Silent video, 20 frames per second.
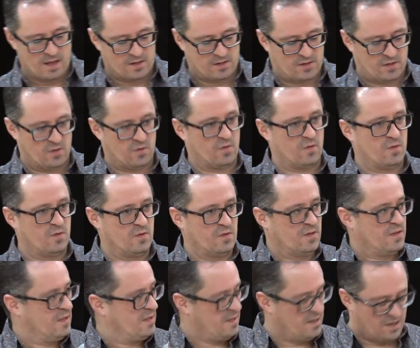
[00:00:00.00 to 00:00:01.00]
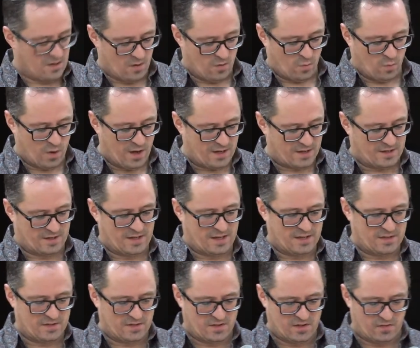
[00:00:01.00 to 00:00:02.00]
So, you know, what
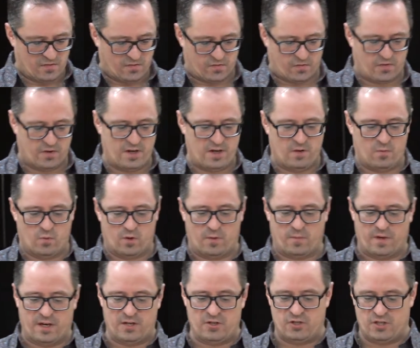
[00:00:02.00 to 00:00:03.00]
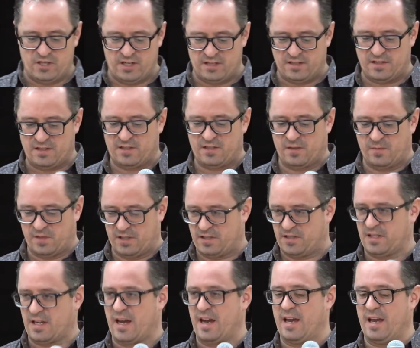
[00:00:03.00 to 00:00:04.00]
does the freedom won by Jesus the
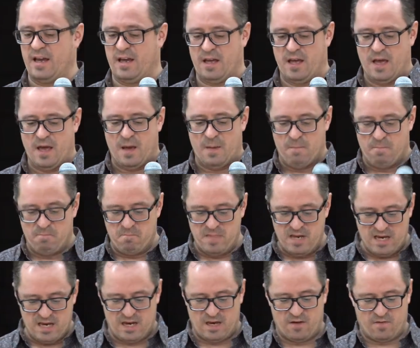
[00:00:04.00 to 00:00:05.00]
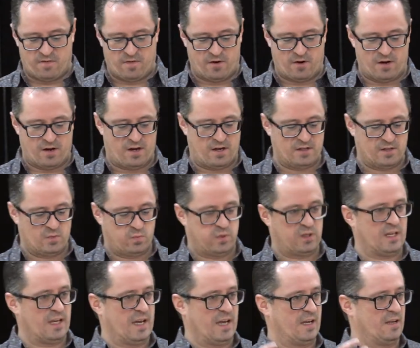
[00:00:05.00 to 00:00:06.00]
Messiah mean for God's
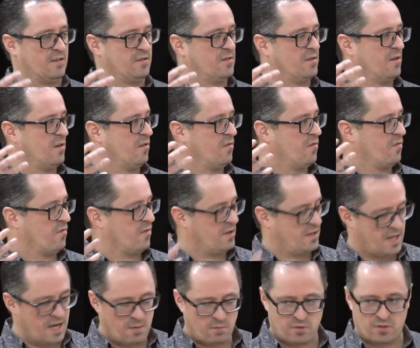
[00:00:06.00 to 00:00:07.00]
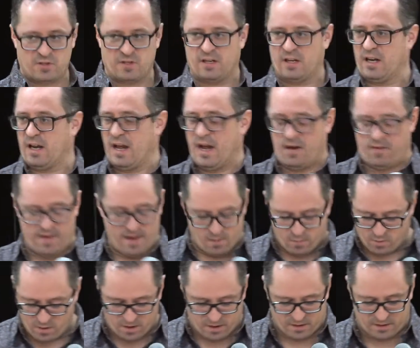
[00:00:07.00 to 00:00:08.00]
plans of redemption and how that
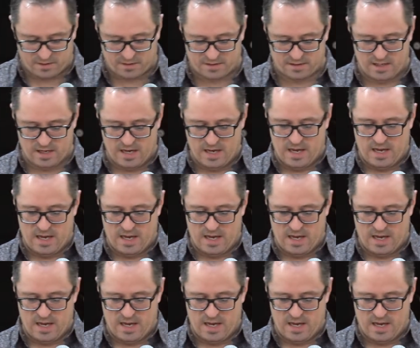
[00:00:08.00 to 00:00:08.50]
works?